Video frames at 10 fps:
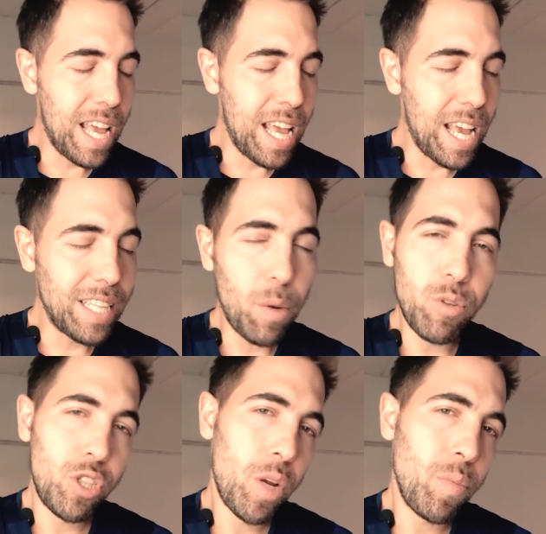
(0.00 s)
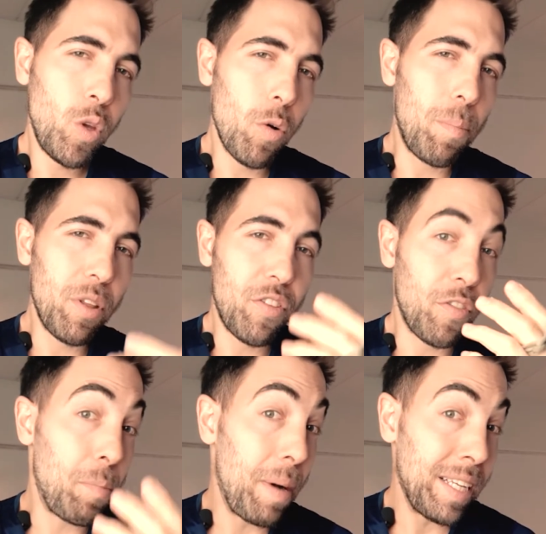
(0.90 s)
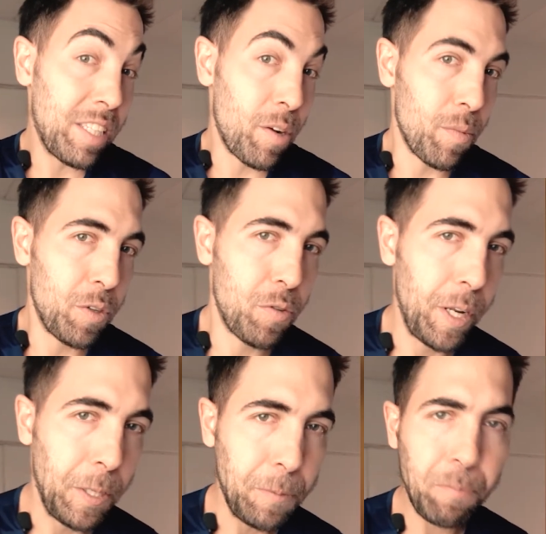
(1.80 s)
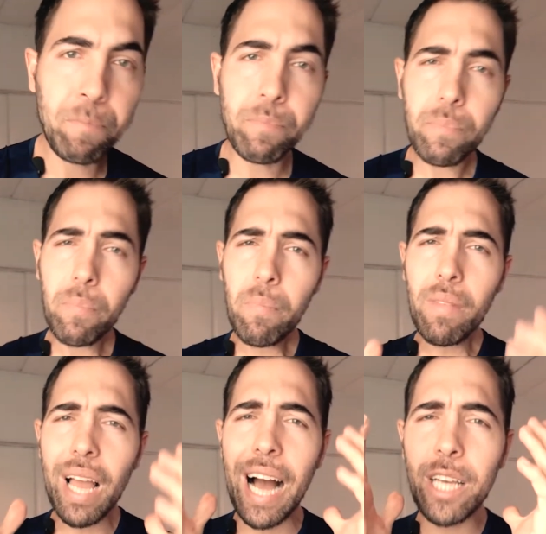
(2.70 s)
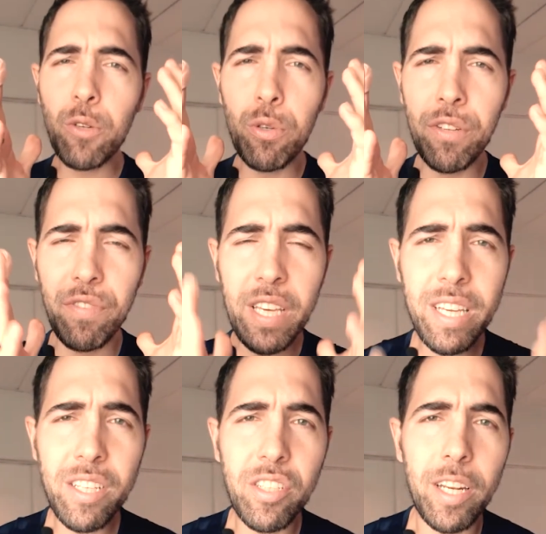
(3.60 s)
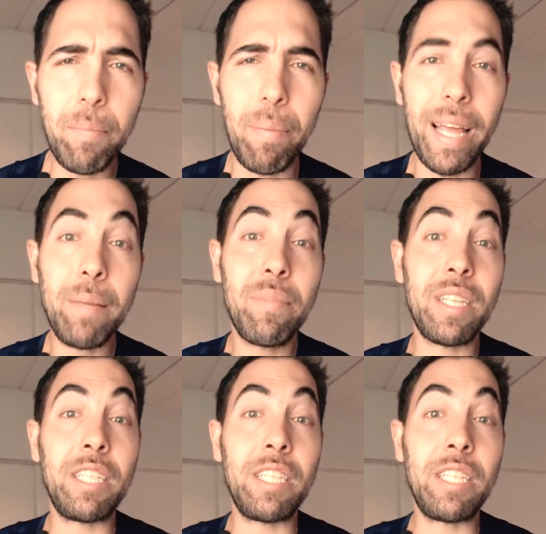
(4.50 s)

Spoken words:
as I was sharing you about the Vipassana retreat, I could have easily blamed the